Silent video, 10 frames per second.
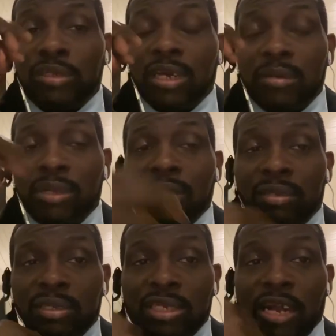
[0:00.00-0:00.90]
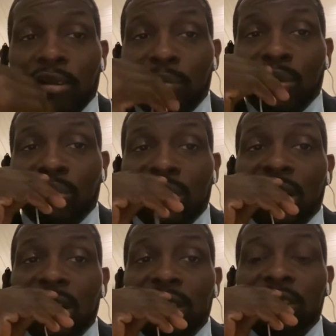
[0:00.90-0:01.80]
teams out there. Sacramento
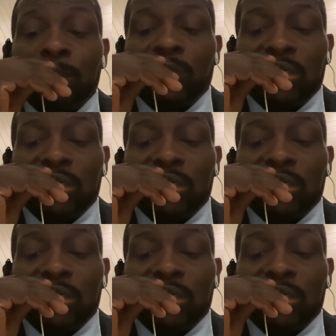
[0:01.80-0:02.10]
Kings,